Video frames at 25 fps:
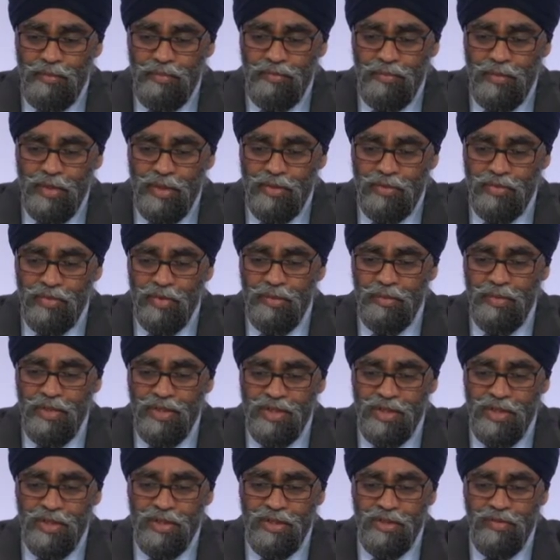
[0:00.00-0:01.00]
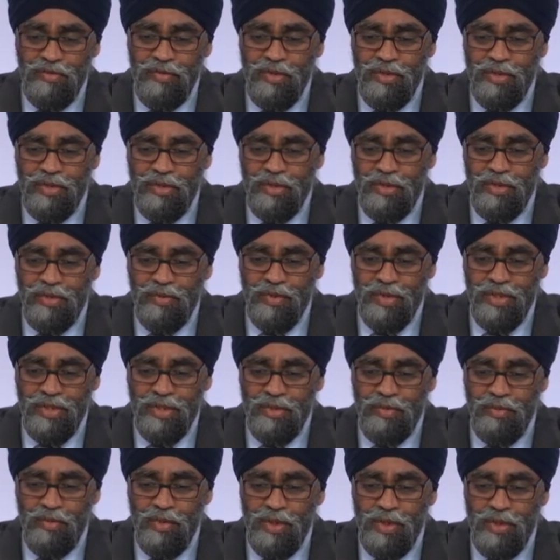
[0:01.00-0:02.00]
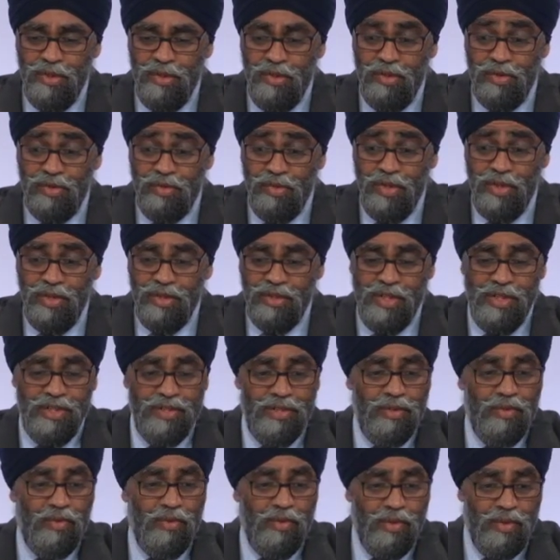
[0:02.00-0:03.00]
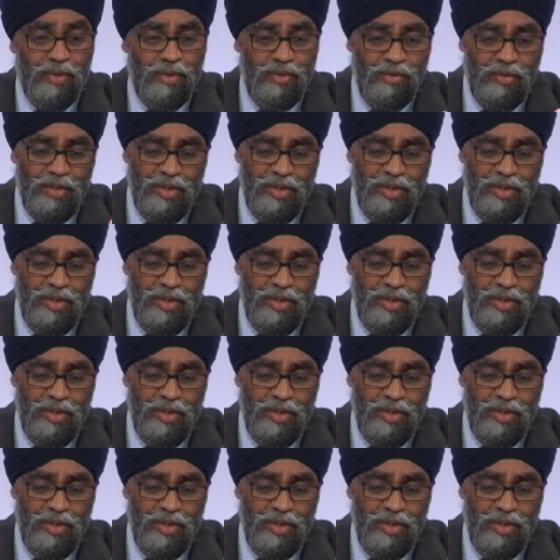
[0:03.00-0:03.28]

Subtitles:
extremely sensitive to the situation of what Ukraine is actually going through,